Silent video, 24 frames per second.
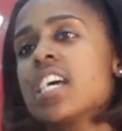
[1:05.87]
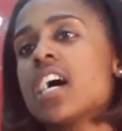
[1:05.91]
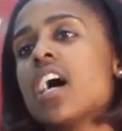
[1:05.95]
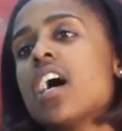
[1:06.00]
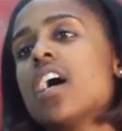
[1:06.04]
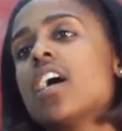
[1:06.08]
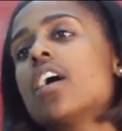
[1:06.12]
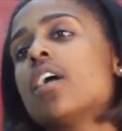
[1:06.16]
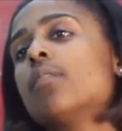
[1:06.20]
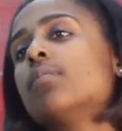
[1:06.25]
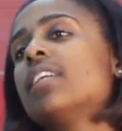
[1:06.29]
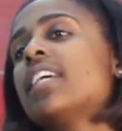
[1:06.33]

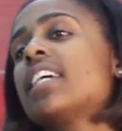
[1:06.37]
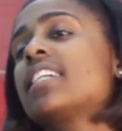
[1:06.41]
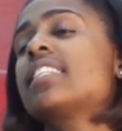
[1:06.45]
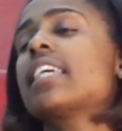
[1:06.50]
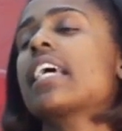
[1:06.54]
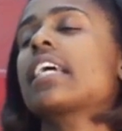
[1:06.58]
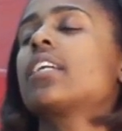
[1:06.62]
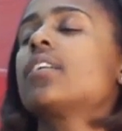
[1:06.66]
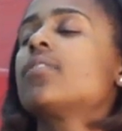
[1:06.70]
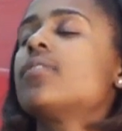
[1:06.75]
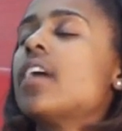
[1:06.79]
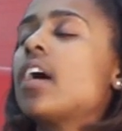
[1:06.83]
I'm the
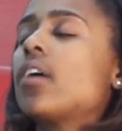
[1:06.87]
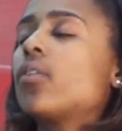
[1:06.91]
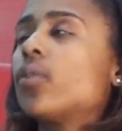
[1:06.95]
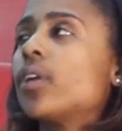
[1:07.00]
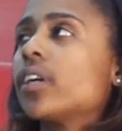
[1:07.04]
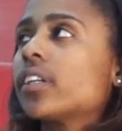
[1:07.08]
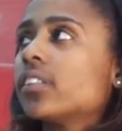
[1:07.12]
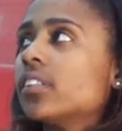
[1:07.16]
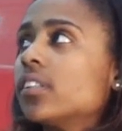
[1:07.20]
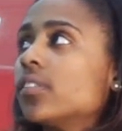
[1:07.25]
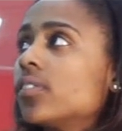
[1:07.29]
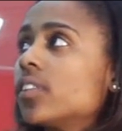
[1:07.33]
executive
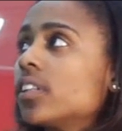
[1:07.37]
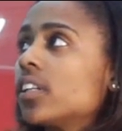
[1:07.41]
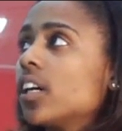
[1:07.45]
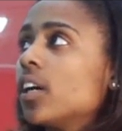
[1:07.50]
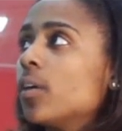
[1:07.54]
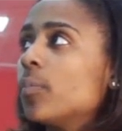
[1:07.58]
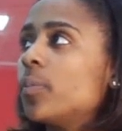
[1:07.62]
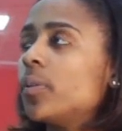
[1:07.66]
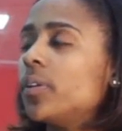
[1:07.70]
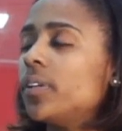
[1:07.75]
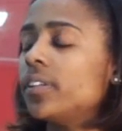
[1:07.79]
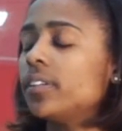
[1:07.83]
director of the
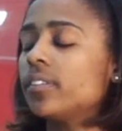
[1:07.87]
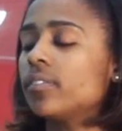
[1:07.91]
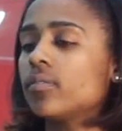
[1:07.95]
company.